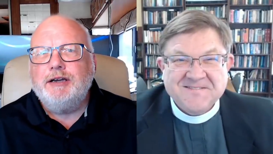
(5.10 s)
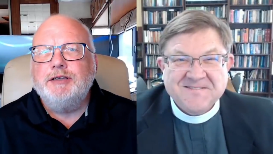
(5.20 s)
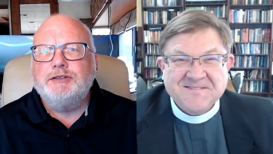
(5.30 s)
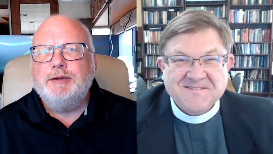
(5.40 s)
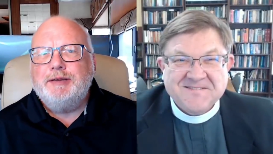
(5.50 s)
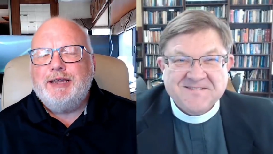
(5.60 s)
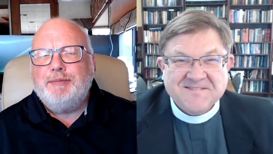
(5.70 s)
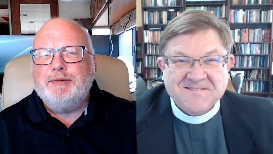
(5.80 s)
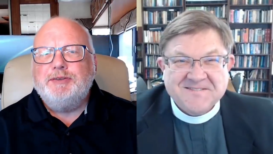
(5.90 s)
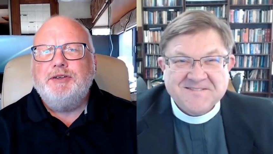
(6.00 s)
Speaker 1: Unscripted,
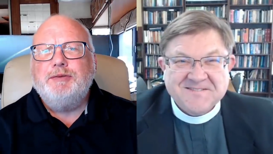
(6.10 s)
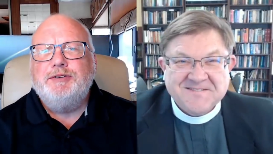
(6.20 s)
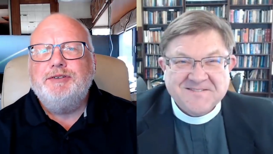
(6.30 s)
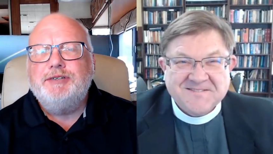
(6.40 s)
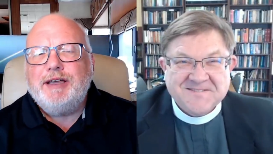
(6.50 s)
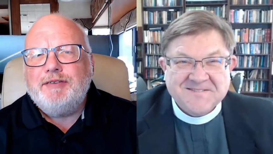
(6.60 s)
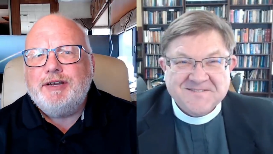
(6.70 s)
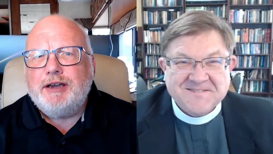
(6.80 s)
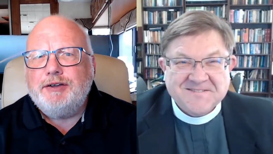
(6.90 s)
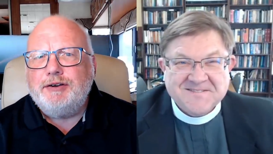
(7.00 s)
episode seven
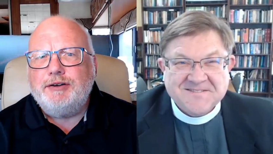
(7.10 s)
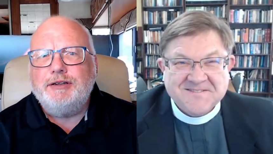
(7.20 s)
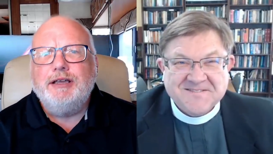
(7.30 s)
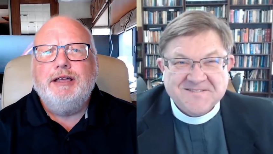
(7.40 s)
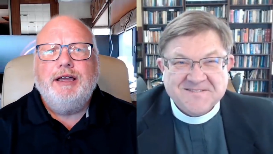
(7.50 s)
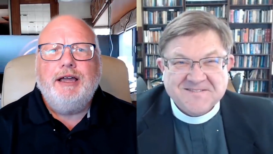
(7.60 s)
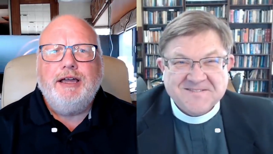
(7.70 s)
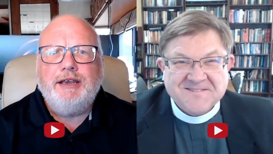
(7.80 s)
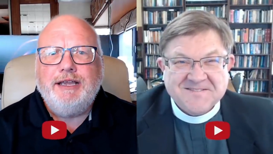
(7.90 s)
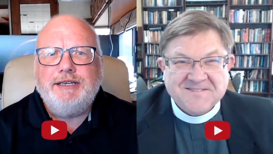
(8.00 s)
hundred
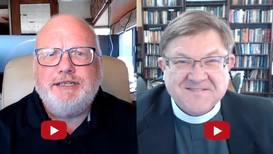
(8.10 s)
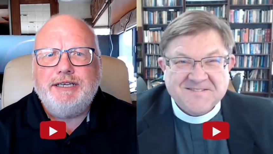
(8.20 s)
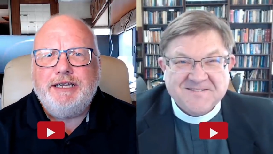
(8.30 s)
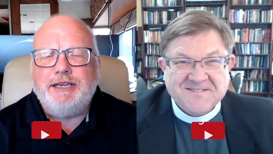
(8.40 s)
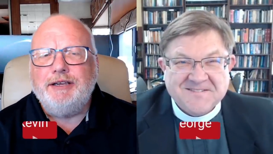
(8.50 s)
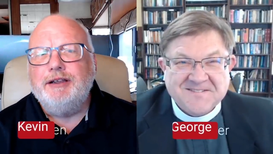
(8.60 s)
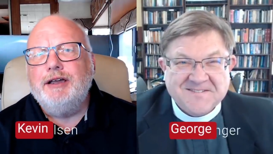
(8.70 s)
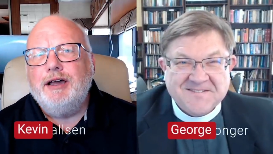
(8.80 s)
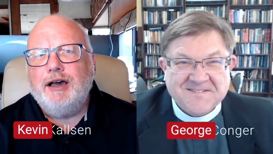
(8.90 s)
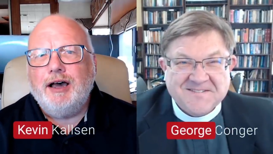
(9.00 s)
eighteen.
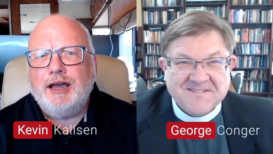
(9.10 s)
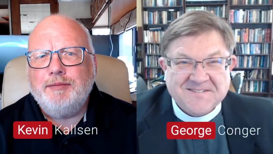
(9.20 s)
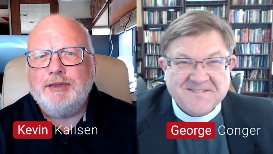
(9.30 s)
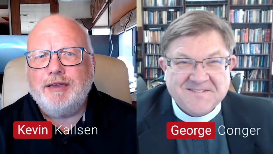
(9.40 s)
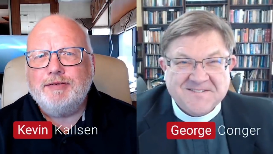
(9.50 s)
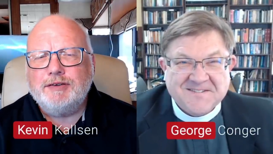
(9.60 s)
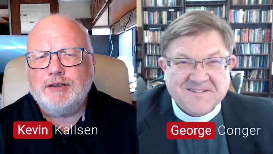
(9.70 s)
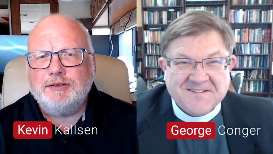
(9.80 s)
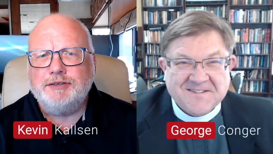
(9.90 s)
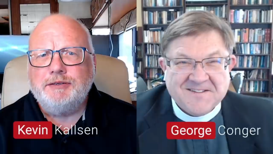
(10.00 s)
I'm Kevin
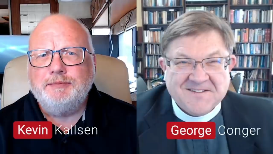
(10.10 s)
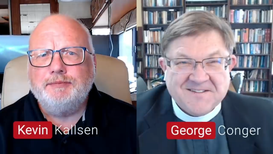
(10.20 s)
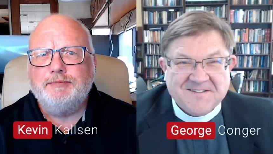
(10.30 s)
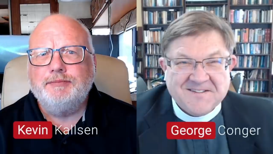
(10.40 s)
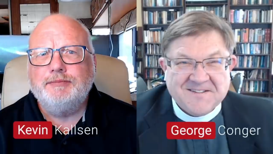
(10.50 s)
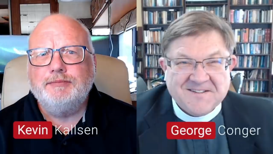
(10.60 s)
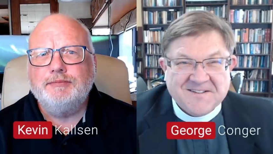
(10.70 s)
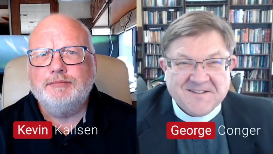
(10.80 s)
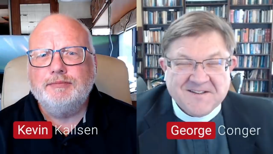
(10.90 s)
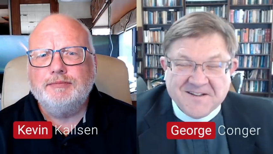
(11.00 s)
Kallsen.
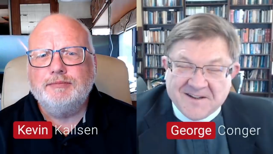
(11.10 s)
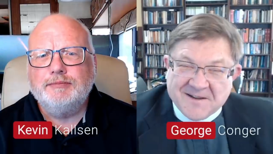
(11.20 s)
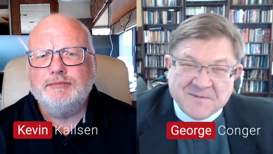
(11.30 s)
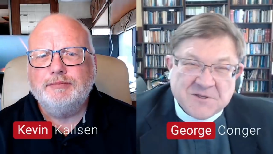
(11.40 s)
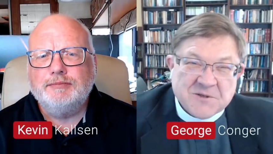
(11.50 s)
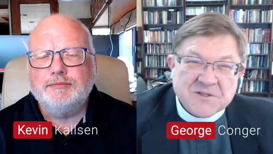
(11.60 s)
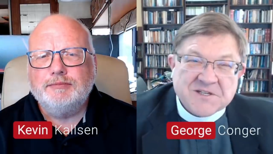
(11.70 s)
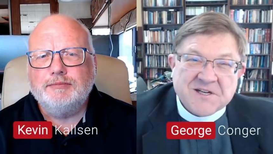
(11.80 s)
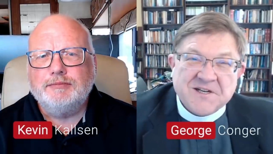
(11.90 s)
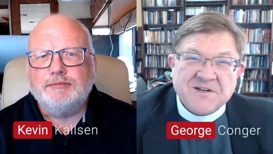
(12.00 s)
Speaker 2: I'm George
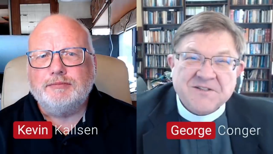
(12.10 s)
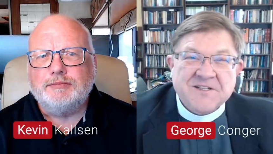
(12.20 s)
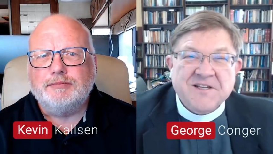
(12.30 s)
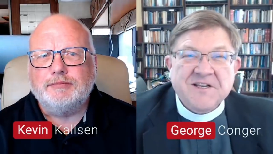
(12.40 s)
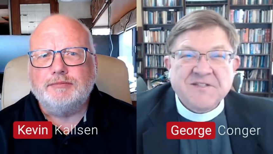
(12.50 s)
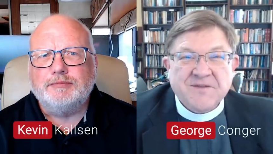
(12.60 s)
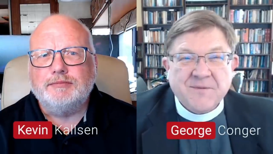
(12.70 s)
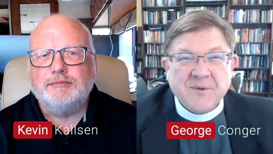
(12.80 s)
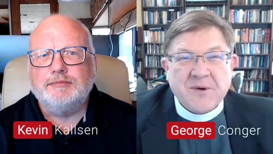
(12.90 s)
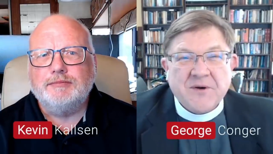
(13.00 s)
Conger. Today's
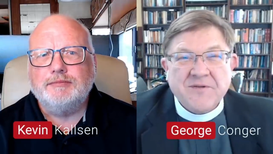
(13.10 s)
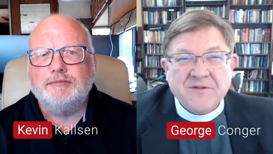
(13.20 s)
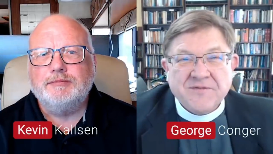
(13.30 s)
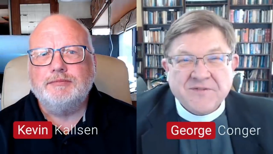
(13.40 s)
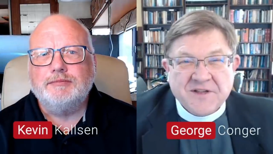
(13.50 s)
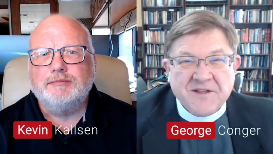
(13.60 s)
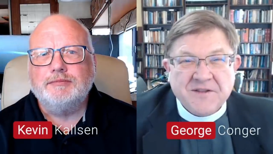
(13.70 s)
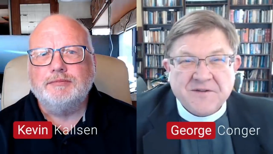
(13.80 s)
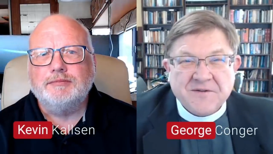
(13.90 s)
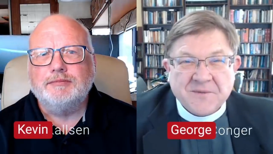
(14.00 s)
February fifteenth,
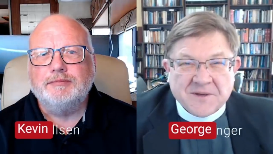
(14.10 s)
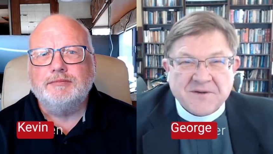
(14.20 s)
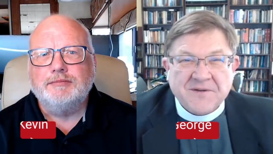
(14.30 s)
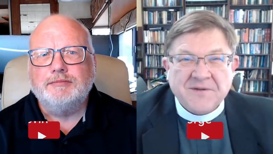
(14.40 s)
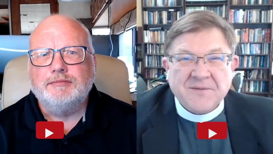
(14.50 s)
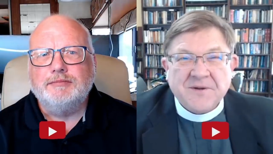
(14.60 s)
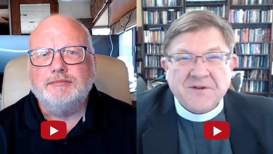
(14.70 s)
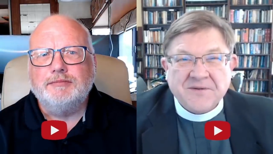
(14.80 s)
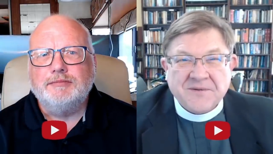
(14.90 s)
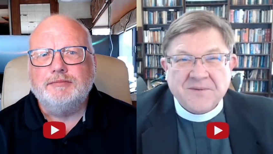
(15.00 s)
twenty
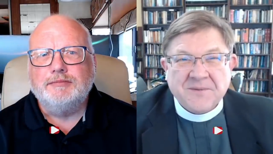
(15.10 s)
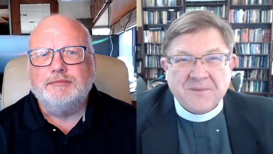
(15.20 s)
twenty-two.